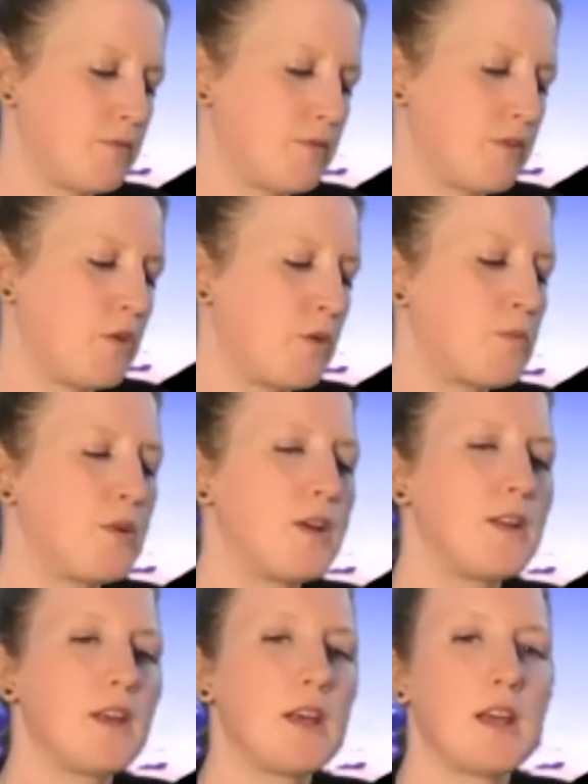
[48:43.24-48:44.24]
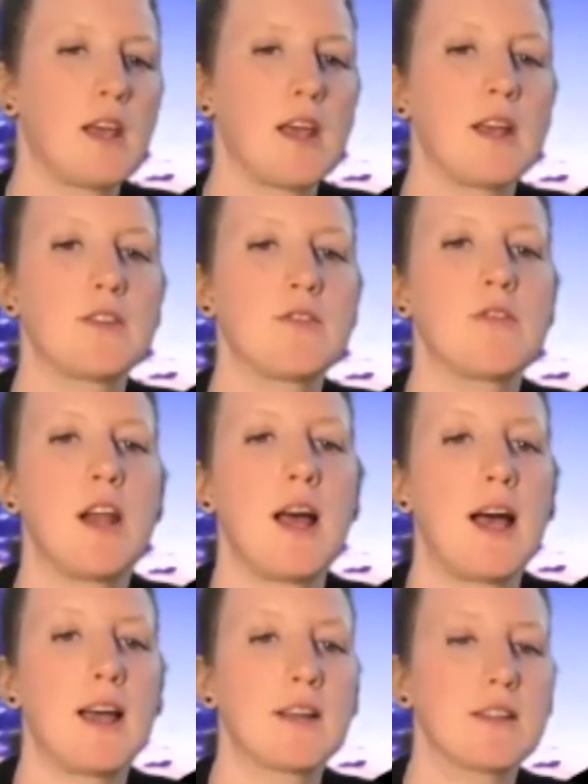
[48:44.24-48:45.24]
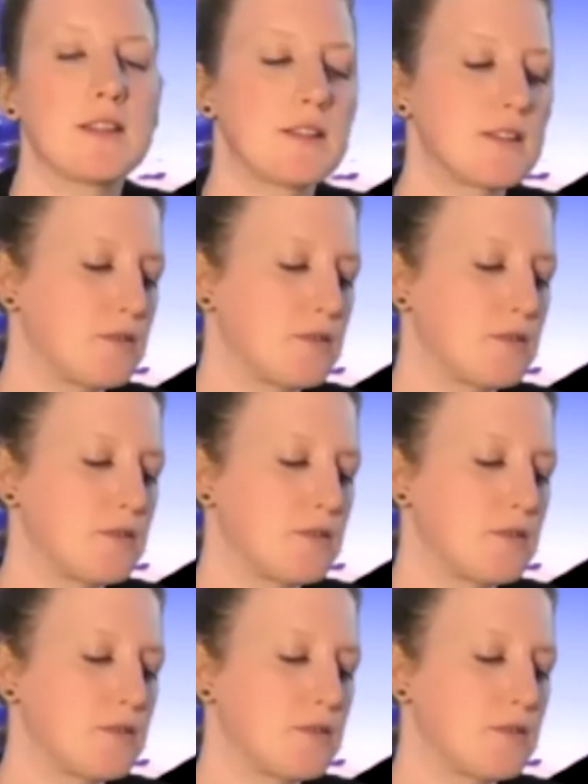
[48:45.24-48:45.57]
Your breathing is relaxed.